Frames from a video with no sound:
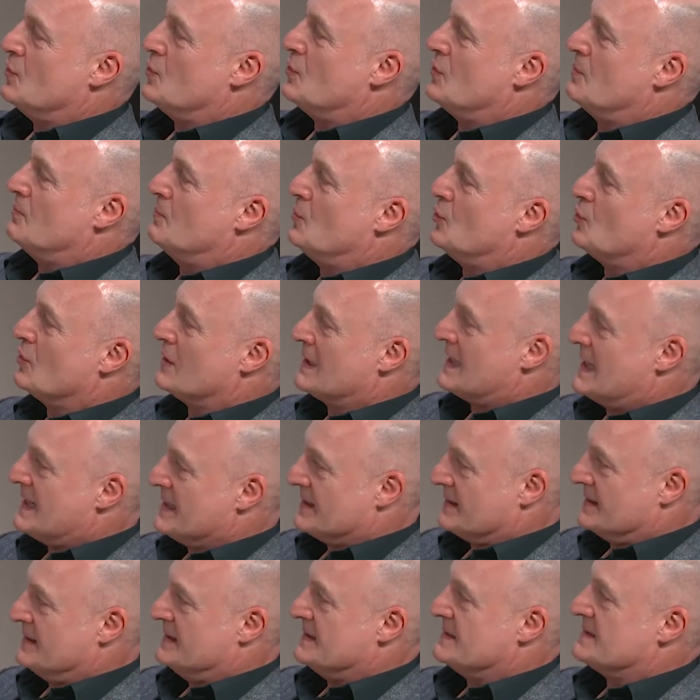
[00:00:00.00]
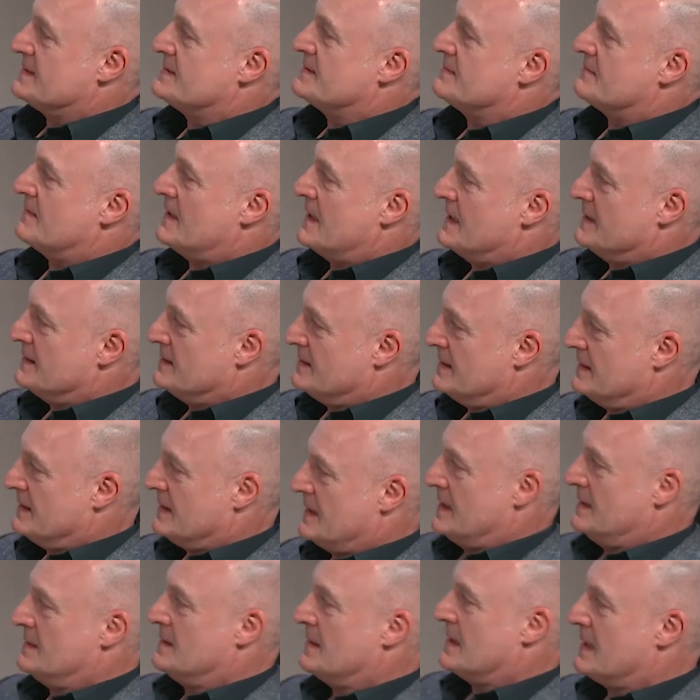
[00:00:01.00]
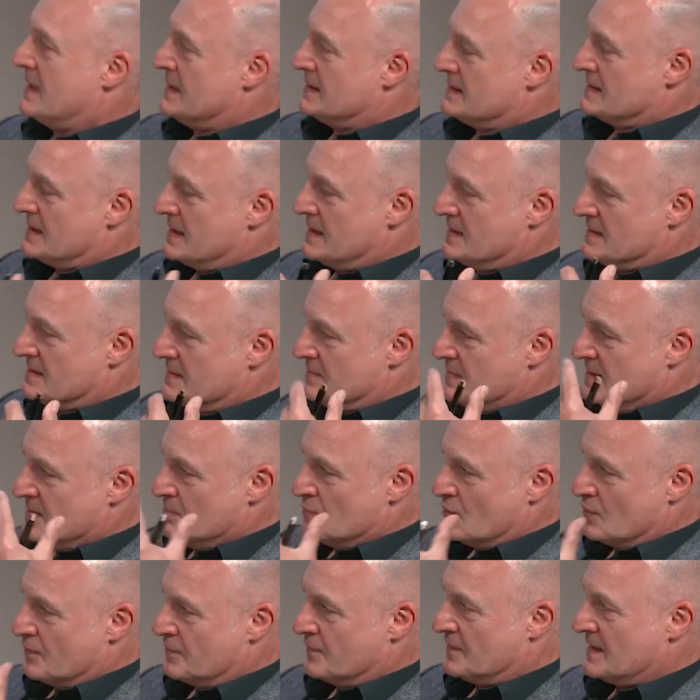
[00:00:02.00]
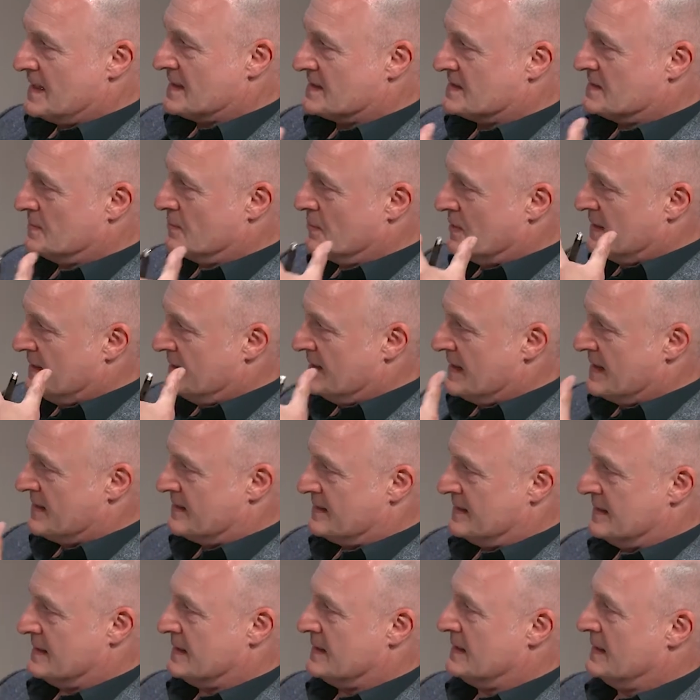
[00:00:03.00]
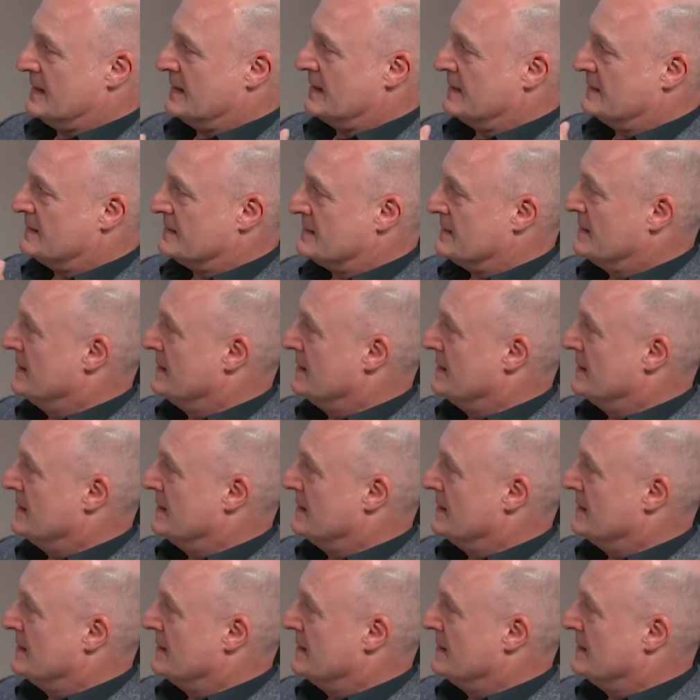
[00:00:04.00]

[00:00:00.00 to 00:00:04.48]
more like this, right? And to be more flexible in their thinking and